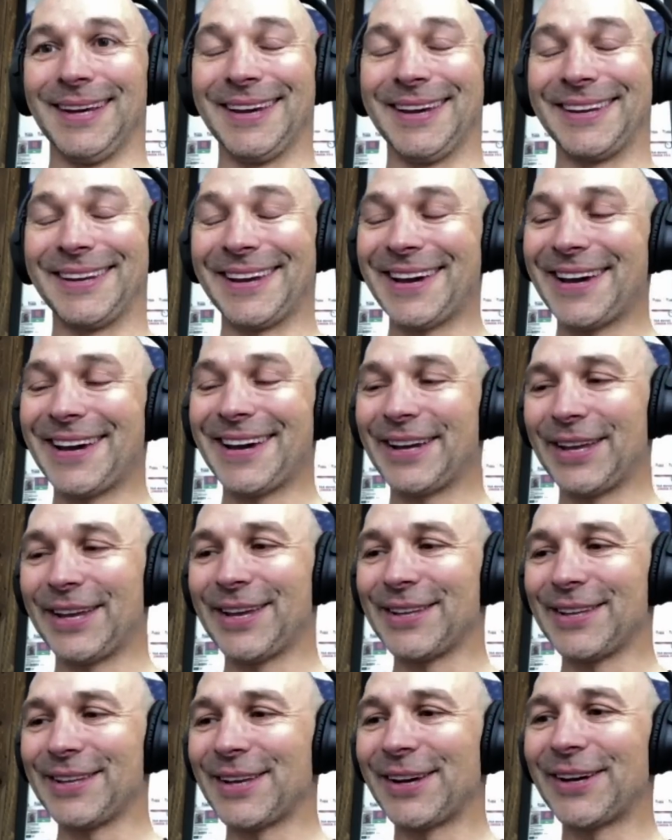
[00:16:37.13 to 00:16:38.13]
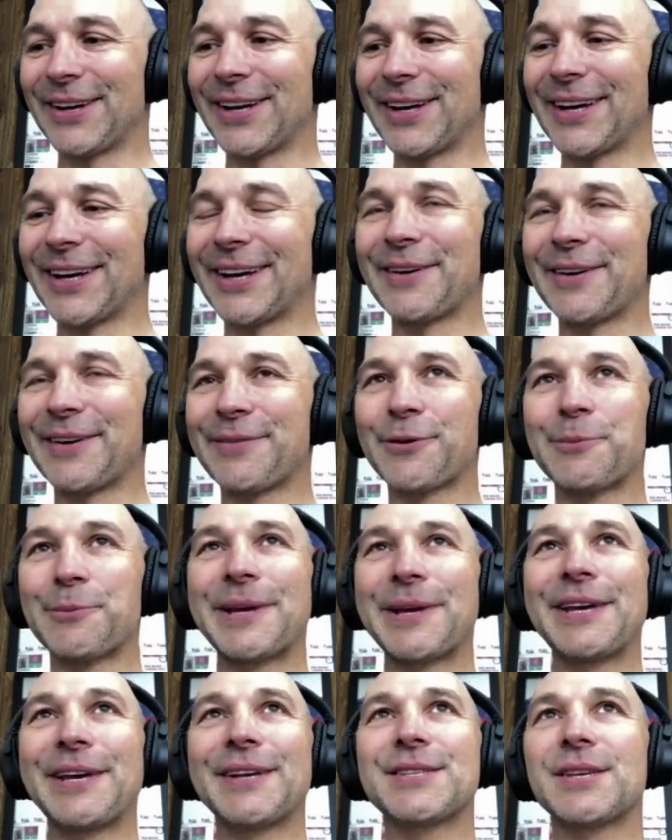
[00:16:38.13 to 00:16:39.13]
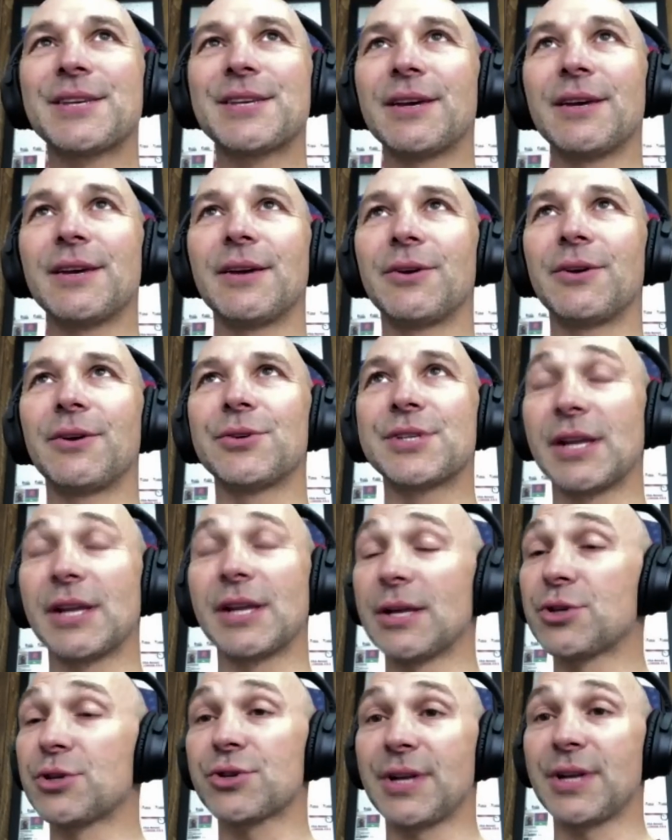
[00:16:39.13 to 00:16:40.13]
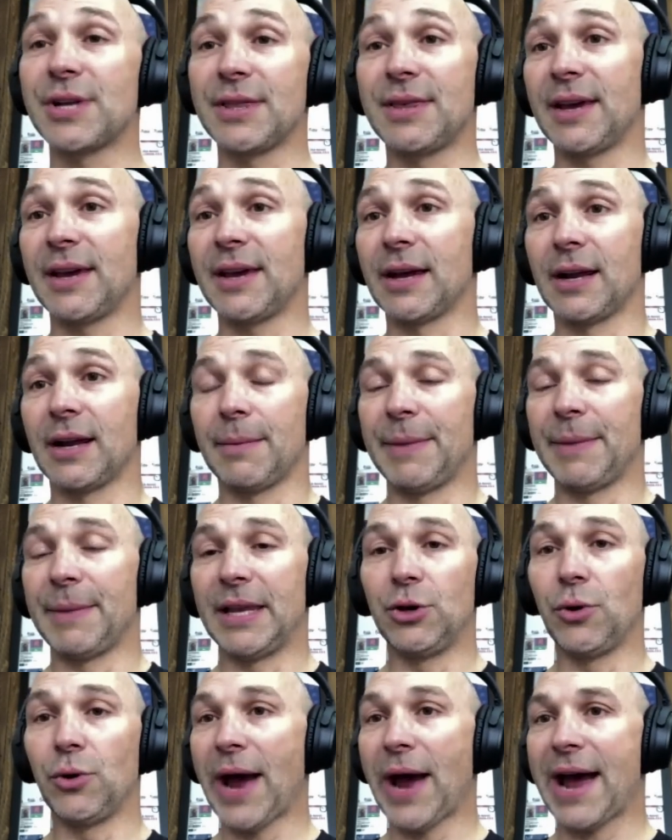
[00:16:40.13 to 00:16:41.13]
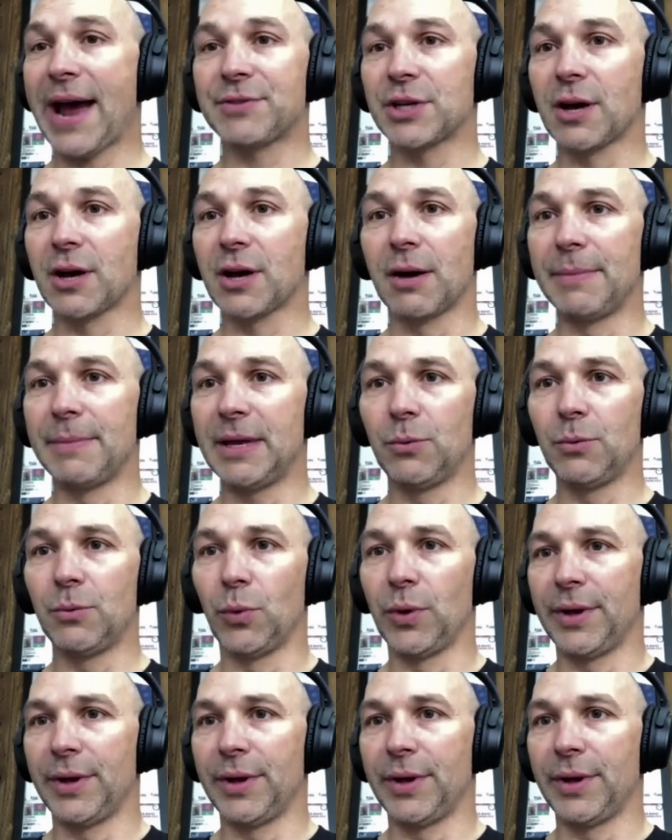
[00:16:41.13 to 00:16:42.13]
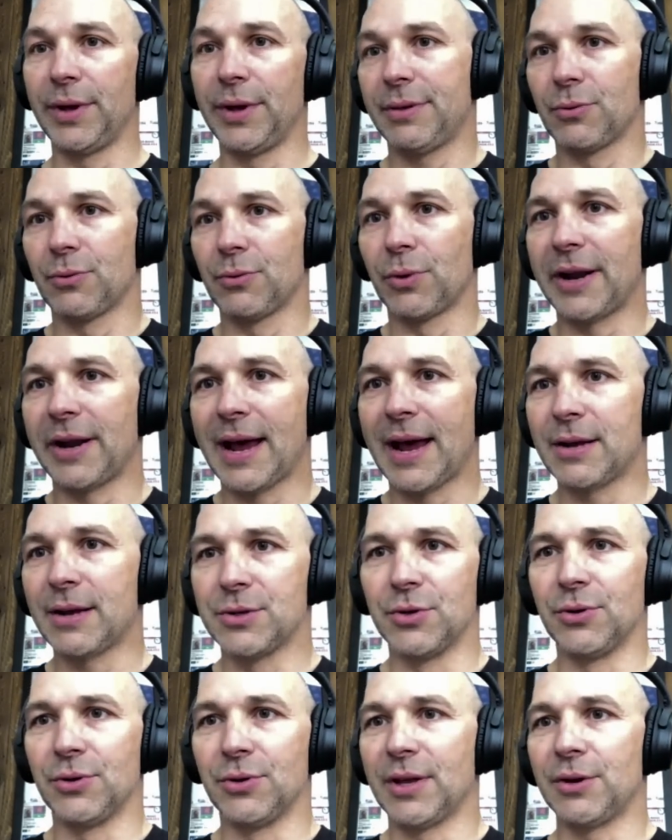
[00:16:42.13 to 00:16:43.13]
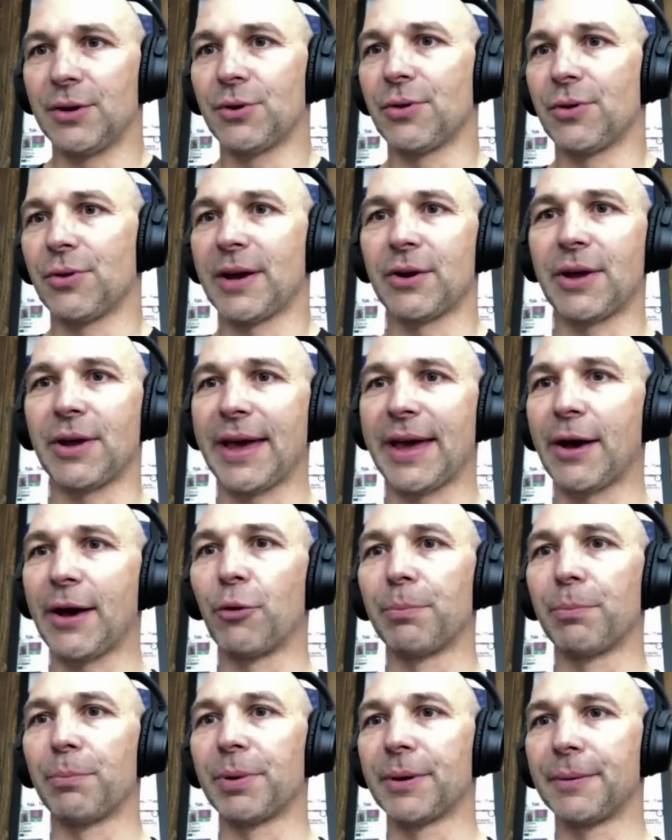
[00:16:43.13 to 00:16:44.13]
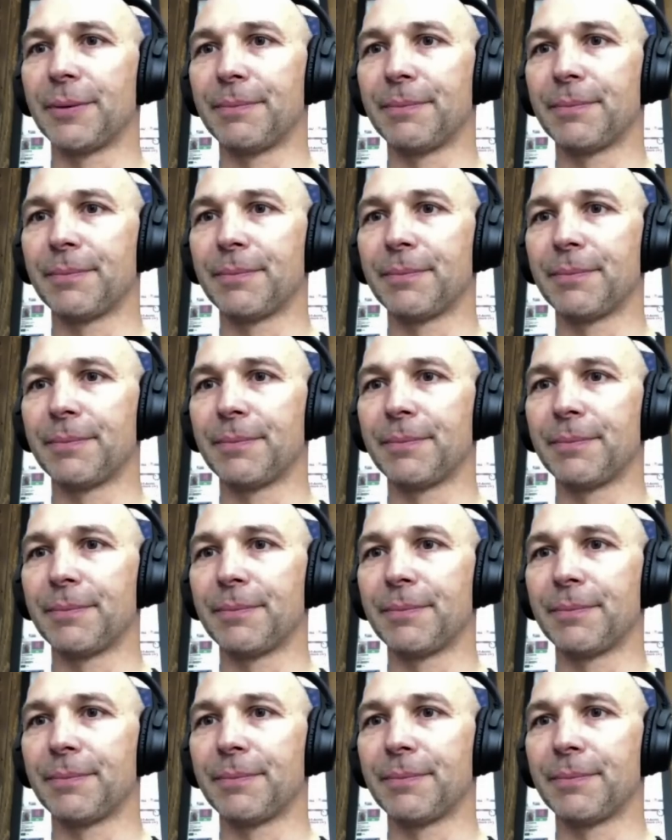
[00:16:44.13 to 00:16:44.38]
Yeah, for me, it was an interesting thing, and I mean, you have to come in with the right attitude that you're there to help.